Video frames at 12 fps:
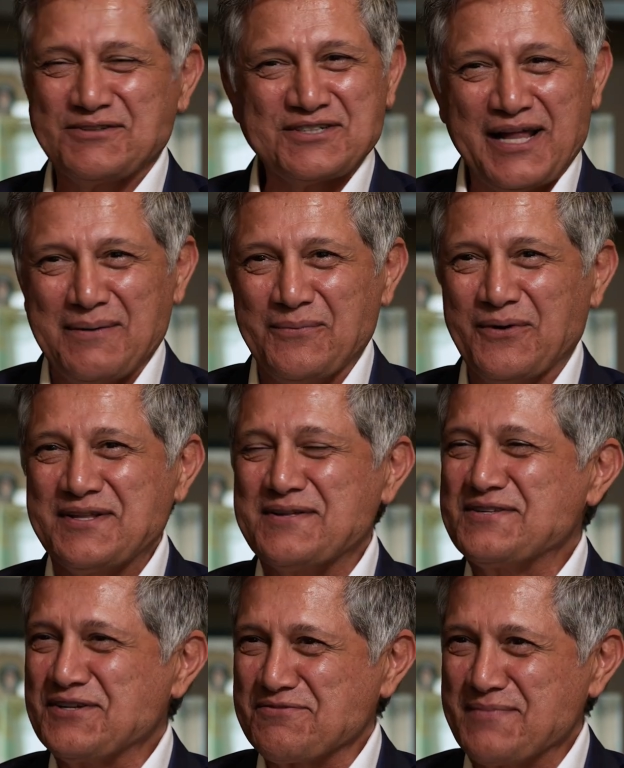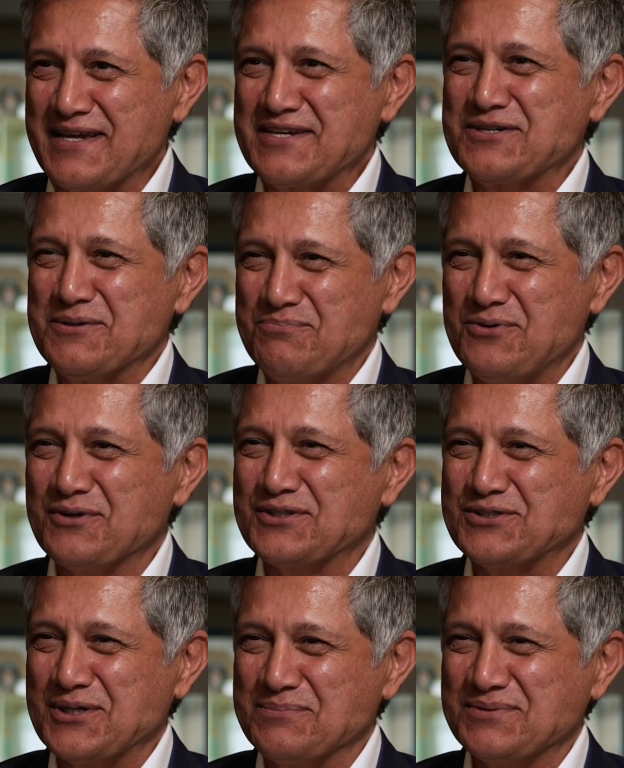was a lot more than just making computer
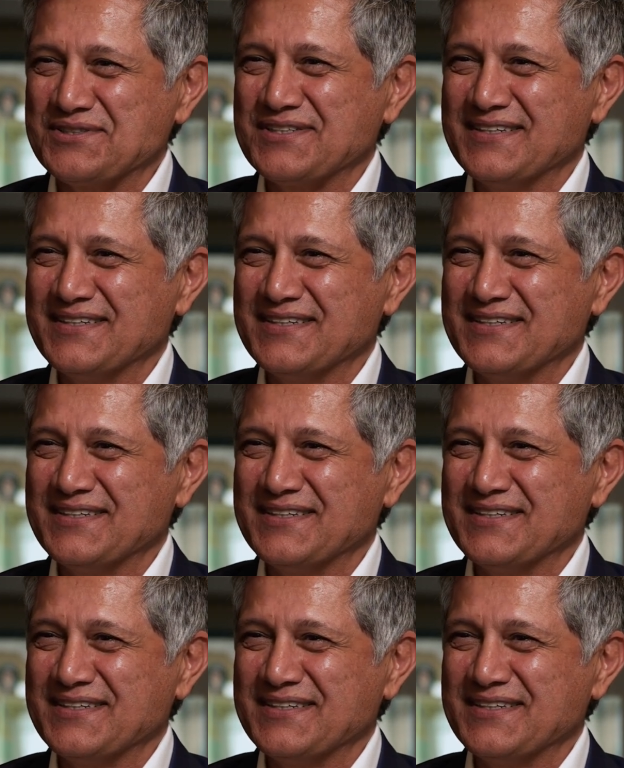chips.